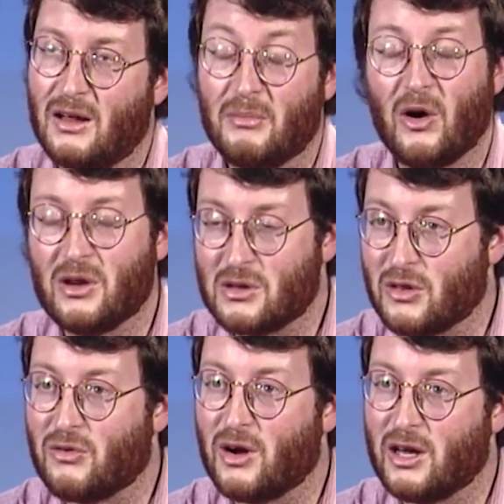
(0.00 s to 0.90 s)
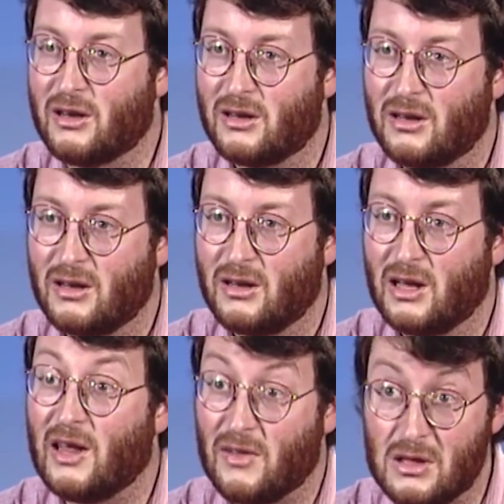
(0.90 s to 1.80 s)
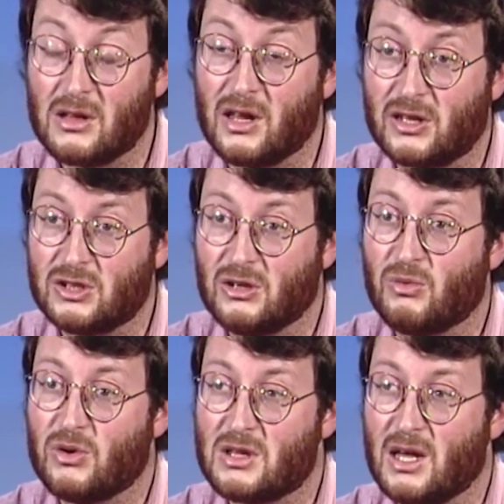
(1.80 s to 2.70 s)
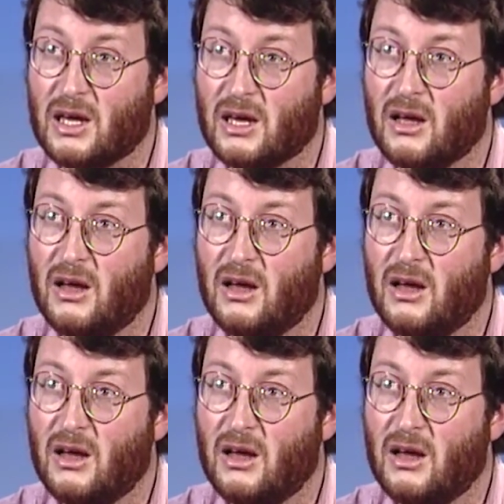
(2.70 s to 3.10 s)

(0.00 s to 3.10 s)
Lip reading: Parties on the right in this election were saying